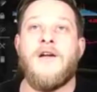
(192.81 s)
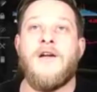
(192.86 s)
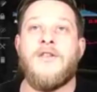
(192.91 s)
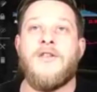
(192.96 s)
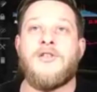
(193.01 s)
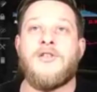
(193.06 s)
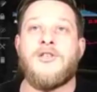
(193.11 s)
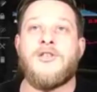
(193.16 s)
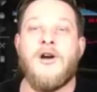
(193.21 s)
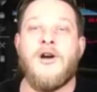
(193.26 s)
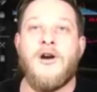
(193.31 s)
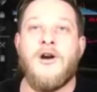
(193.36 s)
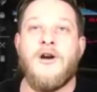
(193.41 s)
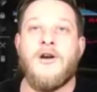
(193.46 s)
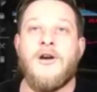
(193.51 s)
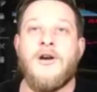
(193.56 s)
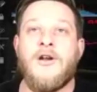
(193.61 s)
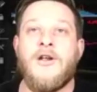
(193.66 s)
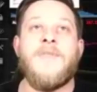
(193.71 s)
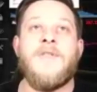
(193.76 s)
the
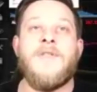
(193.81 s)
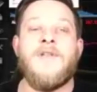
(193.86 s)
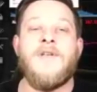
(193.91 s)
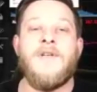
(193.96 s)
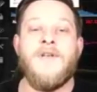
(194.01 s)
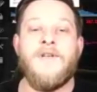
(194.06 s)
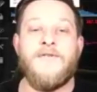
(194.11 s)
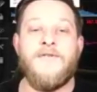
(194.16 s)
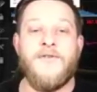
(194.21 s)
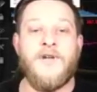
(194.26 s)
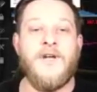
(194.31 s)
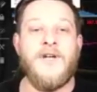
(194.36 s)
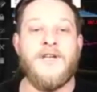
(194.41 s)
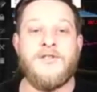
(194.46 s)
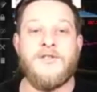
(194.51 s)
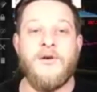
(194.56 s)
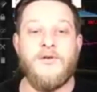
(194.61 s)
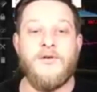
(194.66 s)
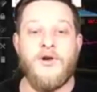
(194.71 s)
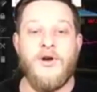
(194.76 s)
chart. If you
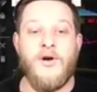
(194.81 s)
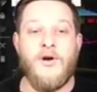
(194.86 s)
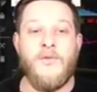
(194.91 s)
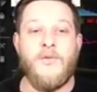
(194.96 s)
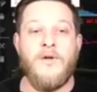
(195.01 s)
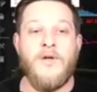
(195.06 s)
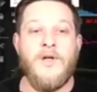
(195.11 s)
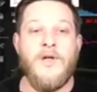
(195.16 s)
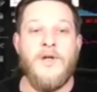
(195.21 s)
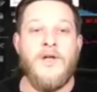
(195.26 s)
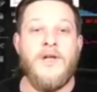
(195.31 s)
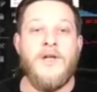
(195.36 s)
guys don't know,